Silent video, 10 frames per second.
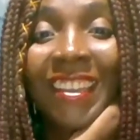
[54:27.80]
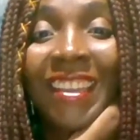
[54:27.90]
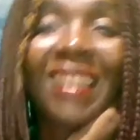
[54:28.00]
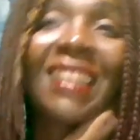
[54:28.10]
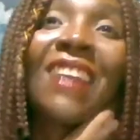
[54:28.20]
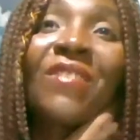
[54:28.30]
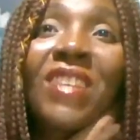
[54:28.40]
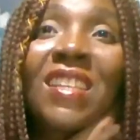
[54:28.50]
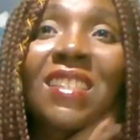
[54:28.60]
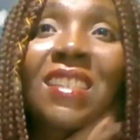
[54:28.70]
In every
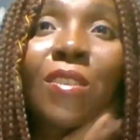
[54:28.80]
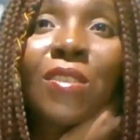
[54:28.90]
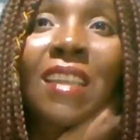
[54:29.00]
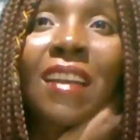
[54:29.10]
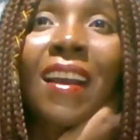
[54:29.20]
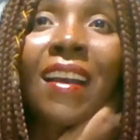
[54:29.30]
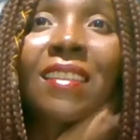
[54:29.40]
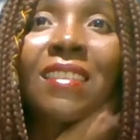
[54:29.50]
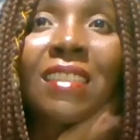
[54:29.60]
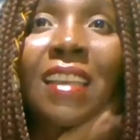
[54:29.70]
sales, there are
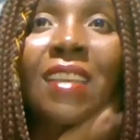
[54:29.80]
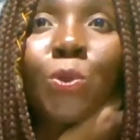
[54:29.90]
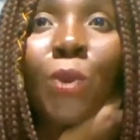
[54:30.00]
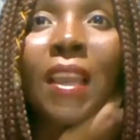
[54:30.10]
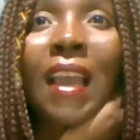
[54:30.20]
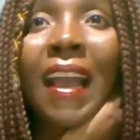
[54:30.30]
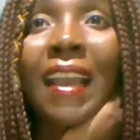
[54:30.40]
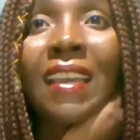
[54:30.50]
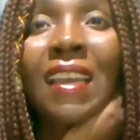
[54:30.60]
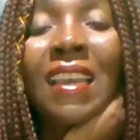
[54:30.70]
days where
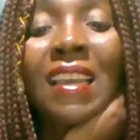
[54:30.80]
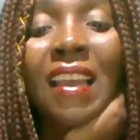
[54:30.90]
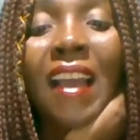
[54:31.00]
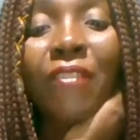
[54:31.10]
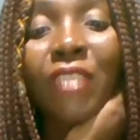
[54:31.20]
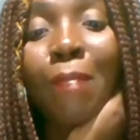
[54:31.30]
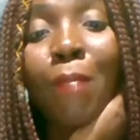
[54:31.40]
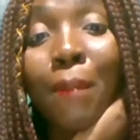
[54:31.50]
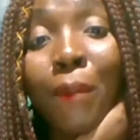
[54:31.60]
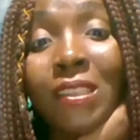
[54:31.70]
after my
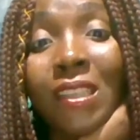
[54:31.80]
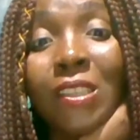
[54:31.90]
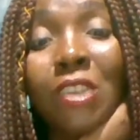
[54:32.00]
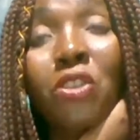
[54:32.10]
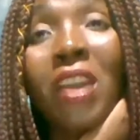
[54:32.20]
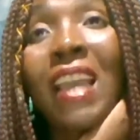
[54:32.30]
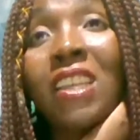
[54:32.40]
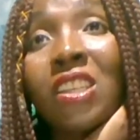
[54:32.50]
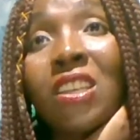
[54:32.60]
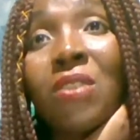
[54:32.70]
presentation, I
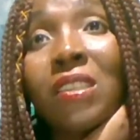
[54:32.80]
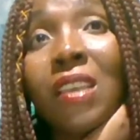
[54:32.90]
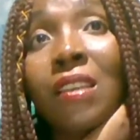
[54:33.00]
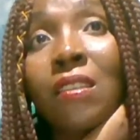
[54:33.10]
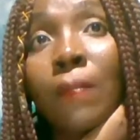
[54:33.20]
generated